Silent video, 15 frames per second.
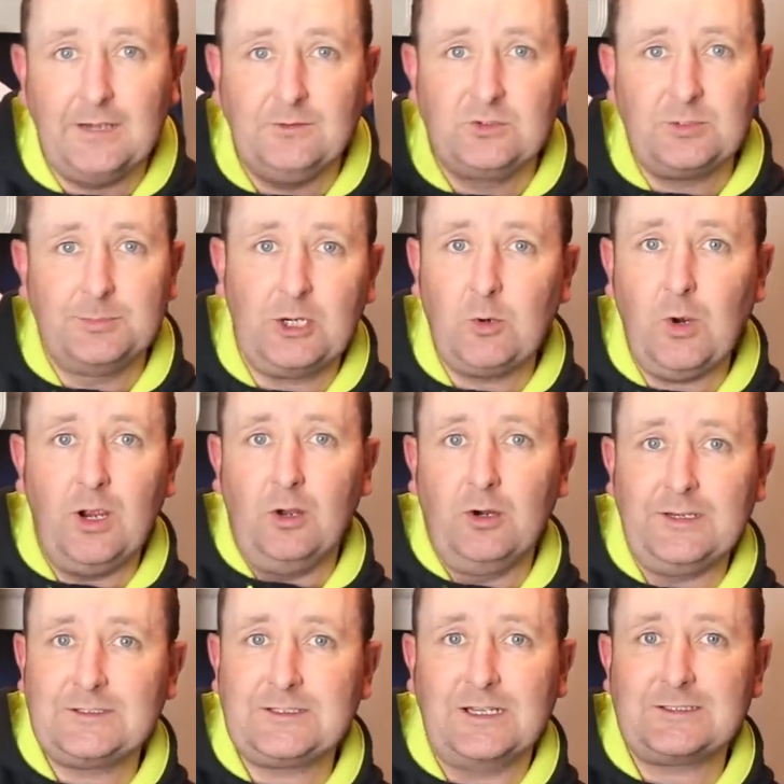and to be quite
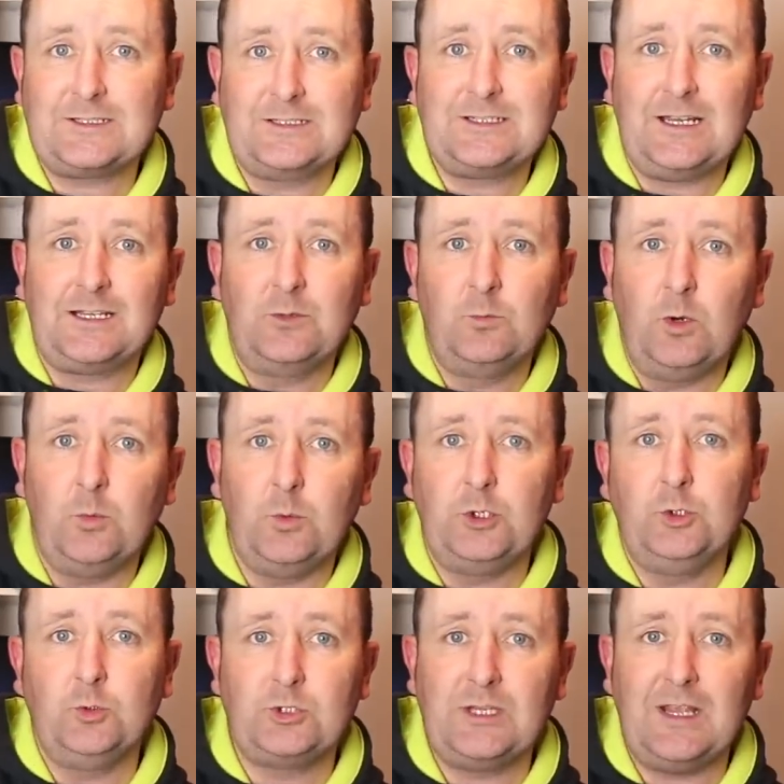honest, that's exactly what we're
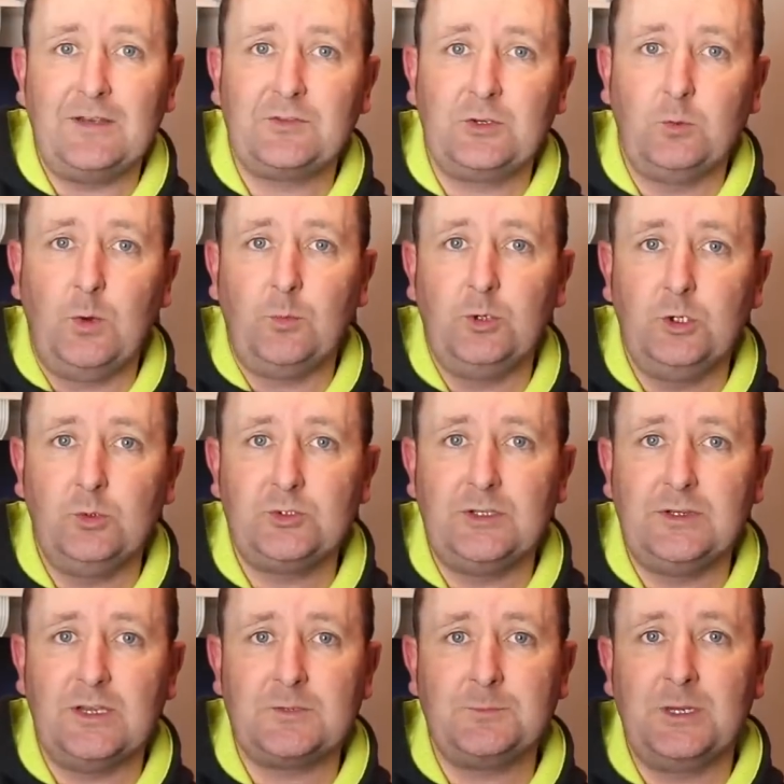usually after when we're
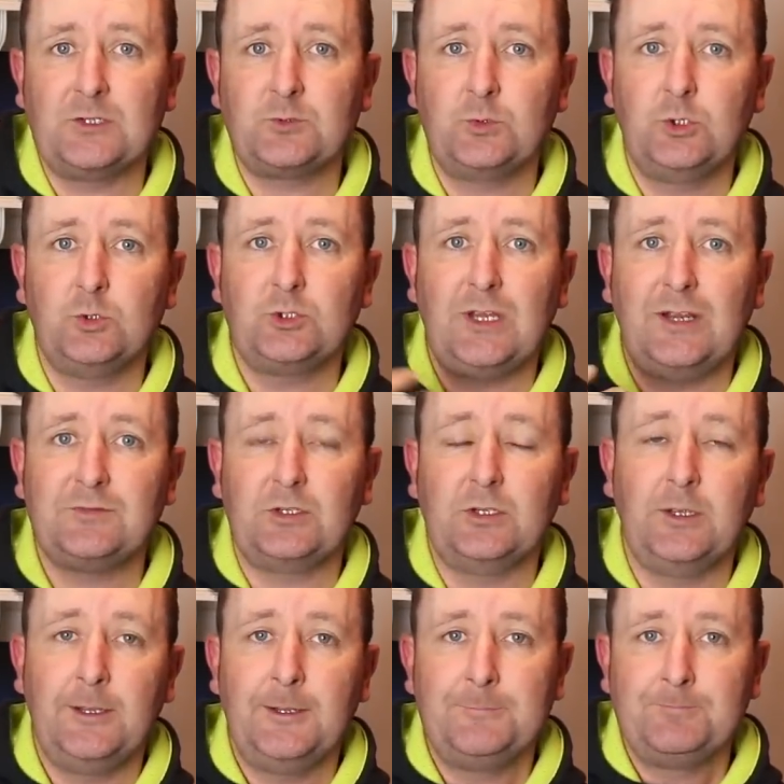using this mix. We're usually
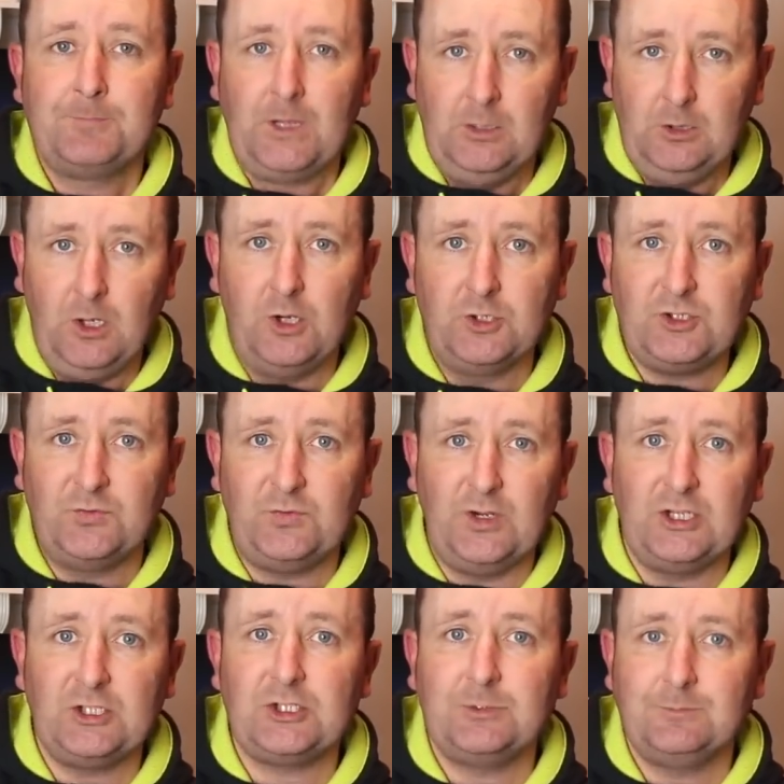after larger
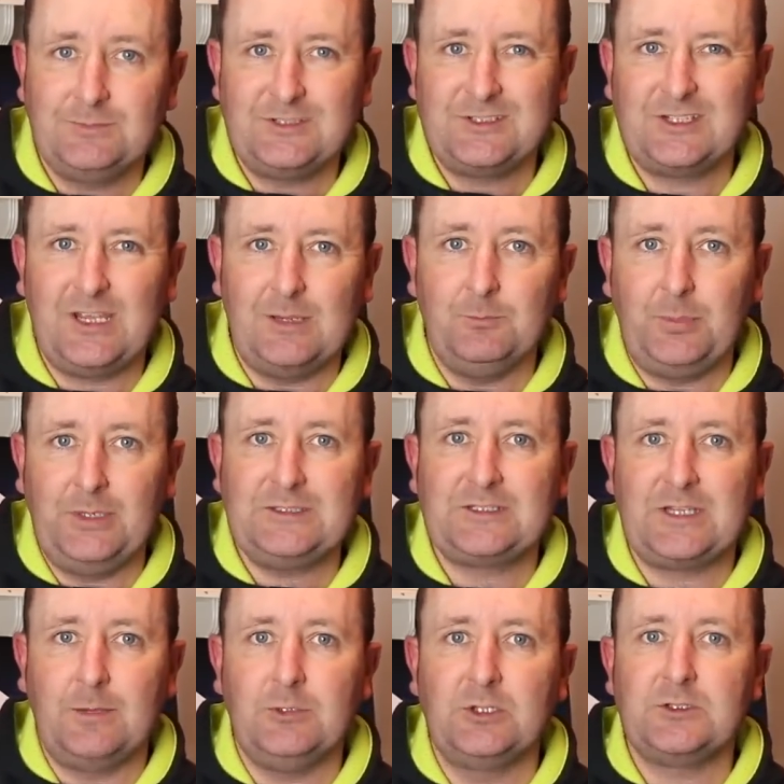fish, big
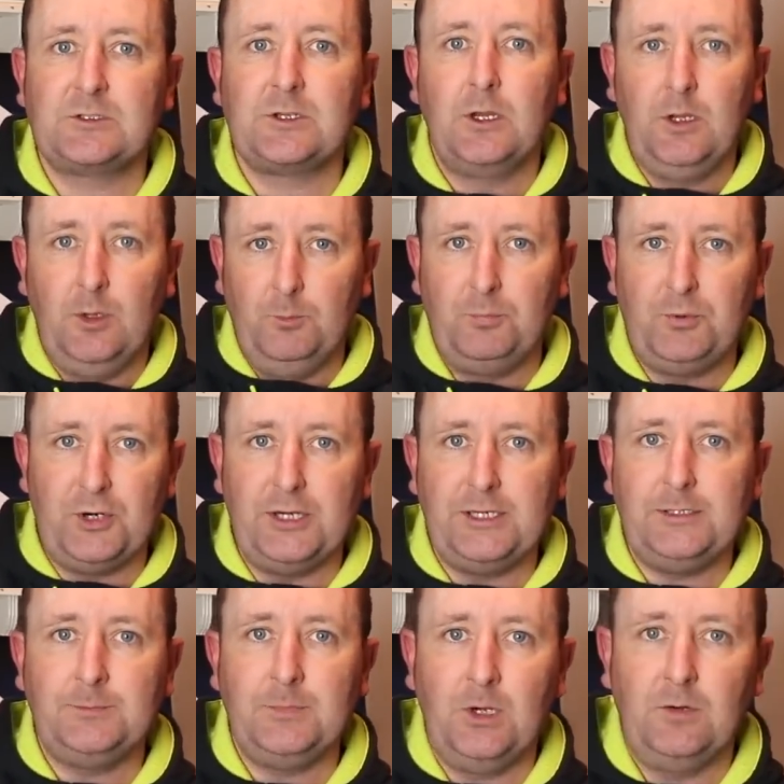skimmers,
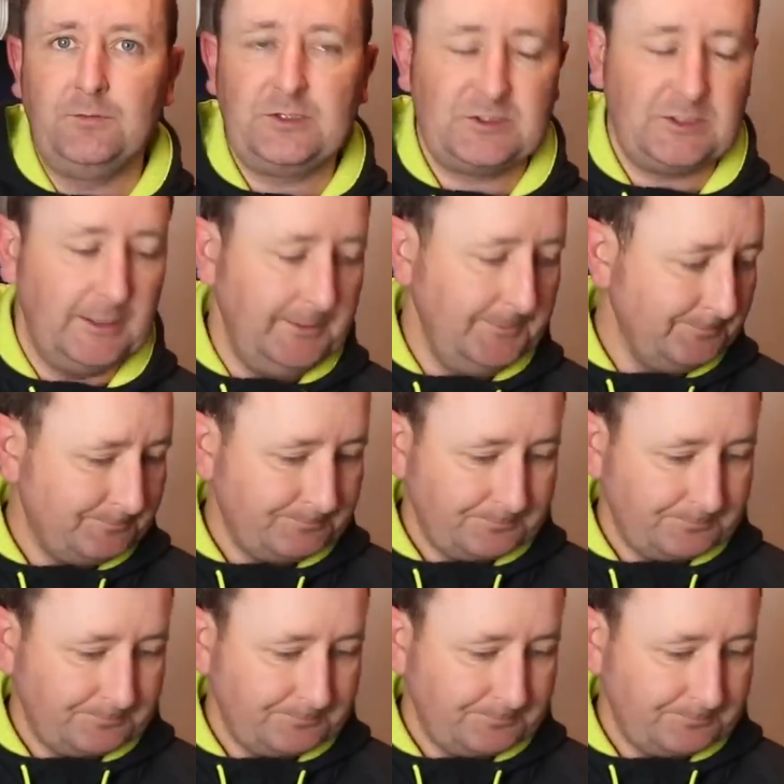bream obviously,